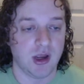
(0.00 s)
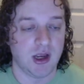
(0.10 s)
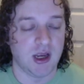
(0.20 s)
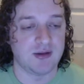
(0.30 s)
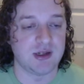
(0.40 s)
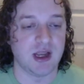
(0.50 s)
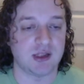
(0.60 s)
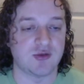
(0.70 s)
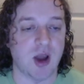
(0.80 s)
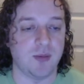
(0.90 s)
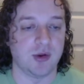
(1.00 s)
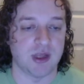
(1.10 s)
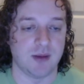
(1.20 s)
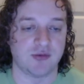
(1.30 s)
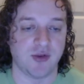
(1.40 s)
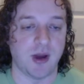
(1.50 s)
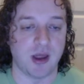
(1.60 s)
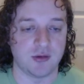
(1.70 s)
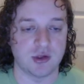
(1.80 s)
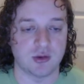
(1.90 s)
If she gets grapple attempts from
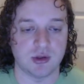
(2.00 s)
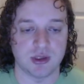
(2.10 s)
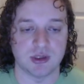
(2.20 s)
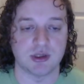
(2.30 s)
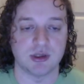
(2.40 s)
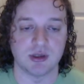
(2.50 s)
other sources,